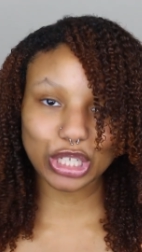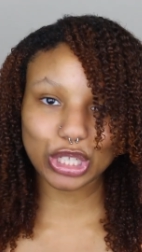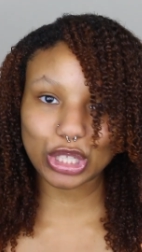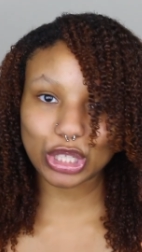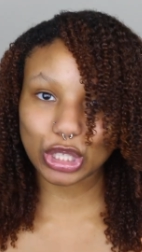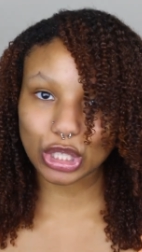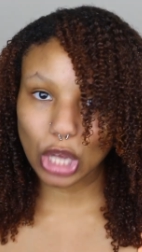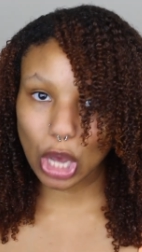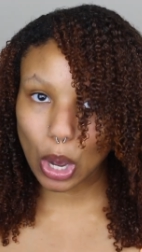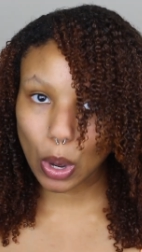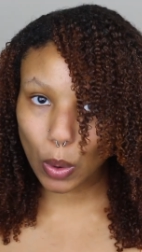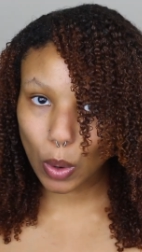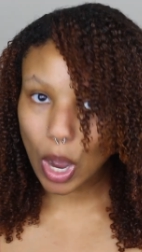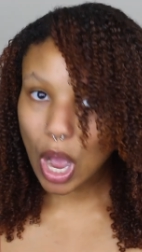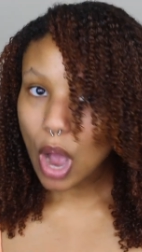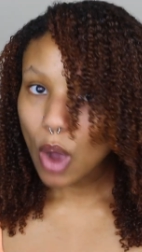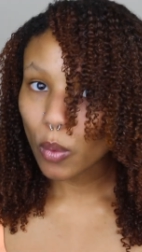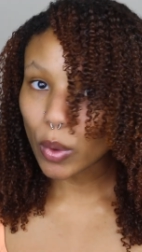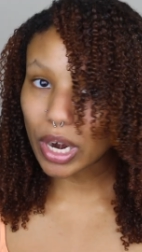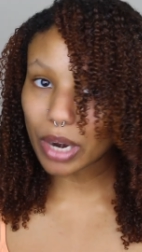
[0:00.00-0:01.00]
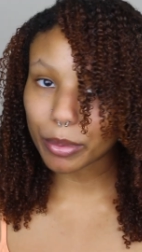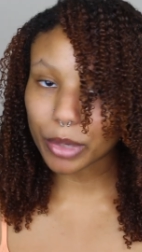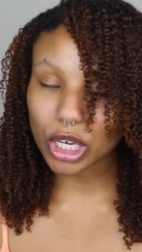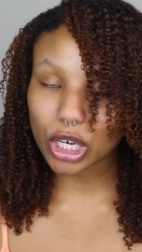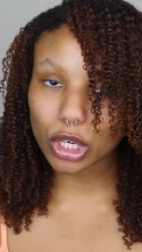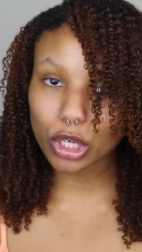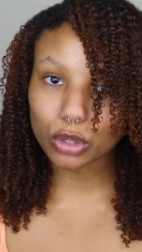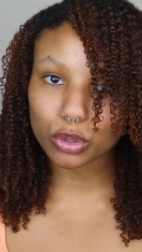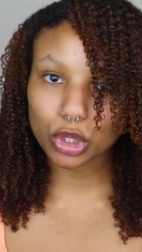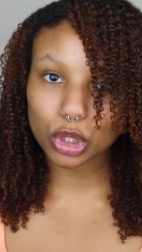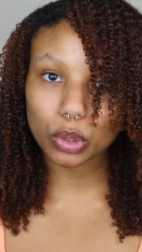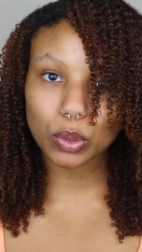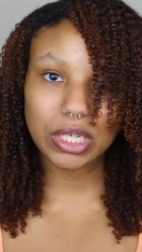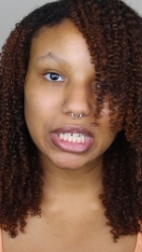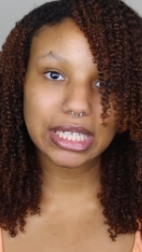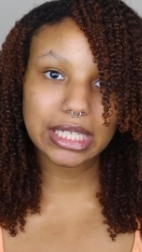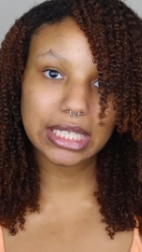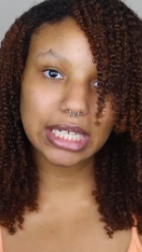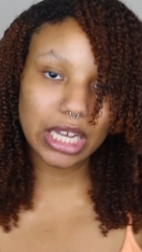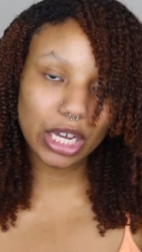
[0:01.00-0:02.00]
So what I'm going to go do
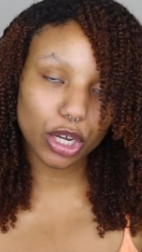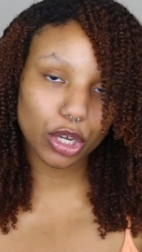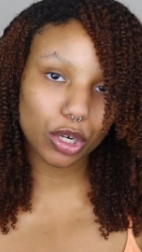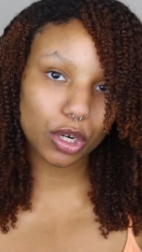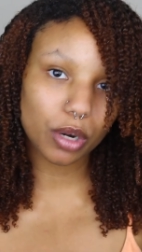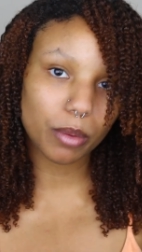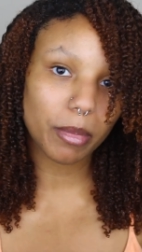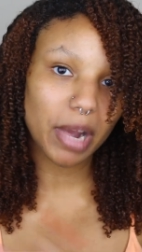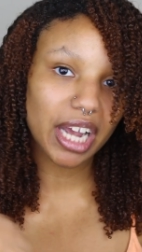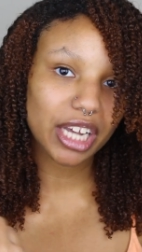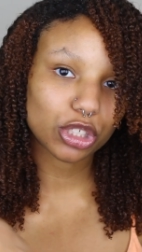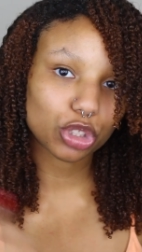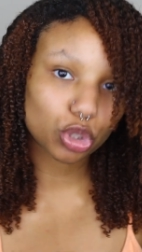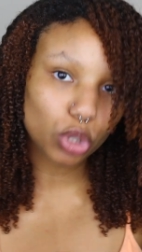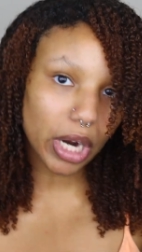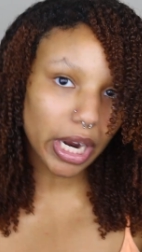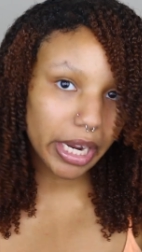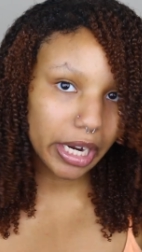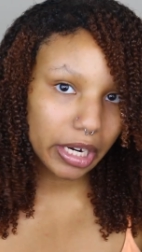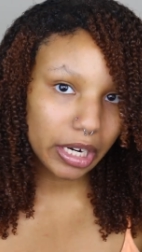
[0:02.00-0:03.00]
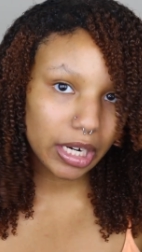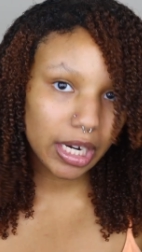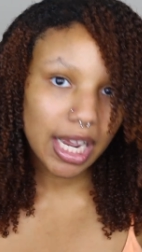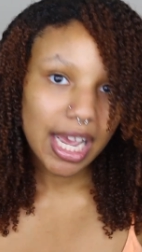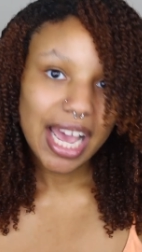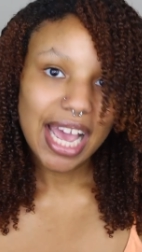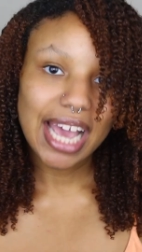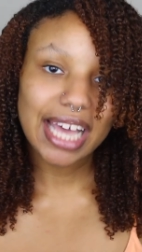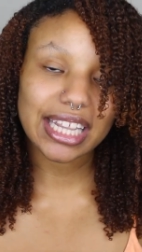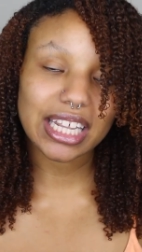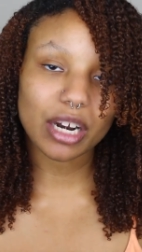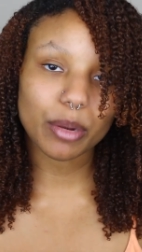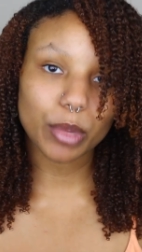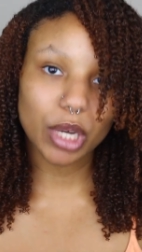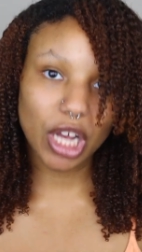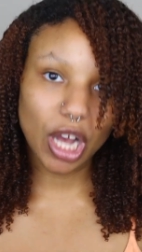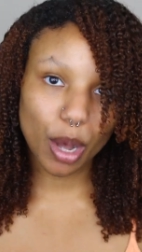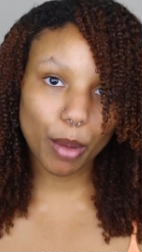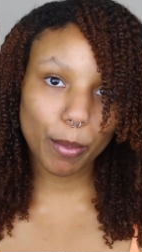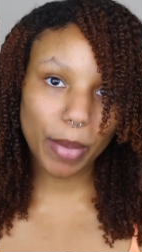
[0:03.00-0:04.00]
is sit under my dryer and then I'm
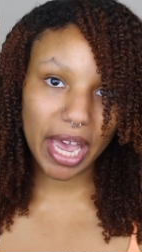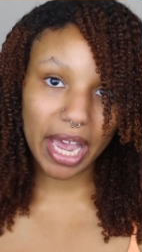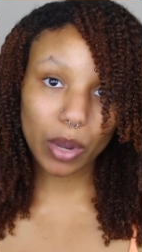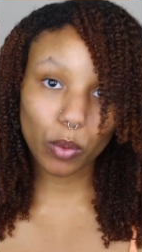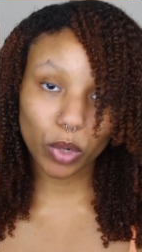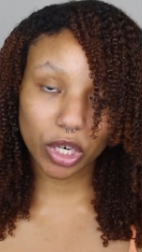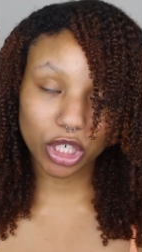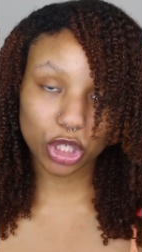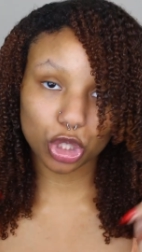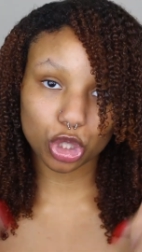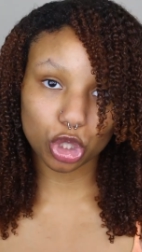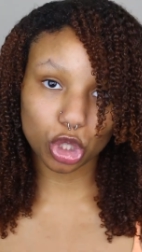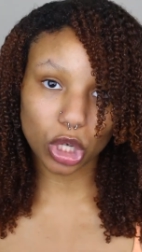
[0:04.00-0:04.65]
going to come back when it's